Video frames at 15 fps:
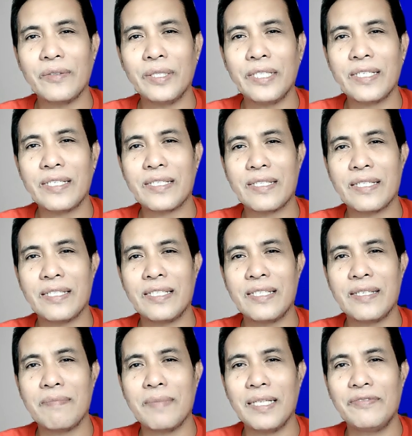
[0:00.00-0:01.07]
which is the
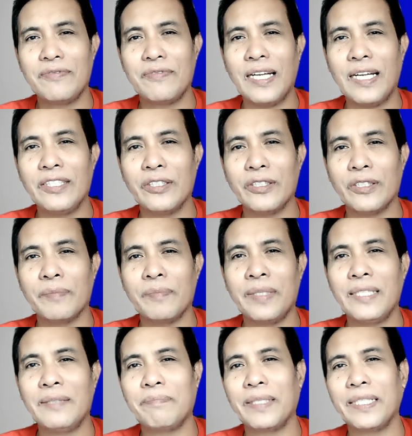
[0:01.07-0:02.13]
decimal value of
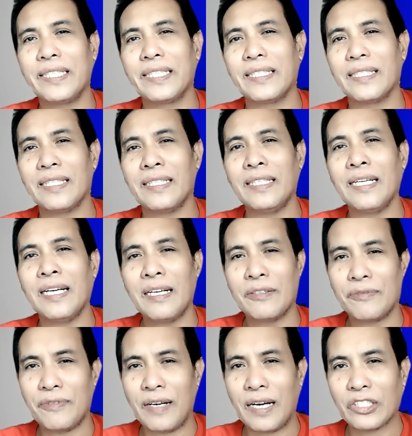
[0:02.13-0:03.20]
that particular
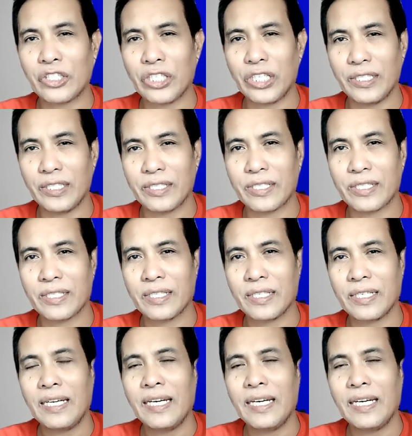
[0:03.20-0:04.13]
fractions.